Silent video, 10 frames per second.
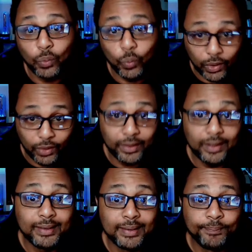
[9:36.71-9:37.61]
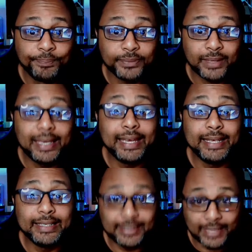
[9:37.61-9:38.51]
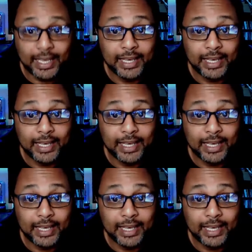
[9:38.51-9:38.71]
really insane.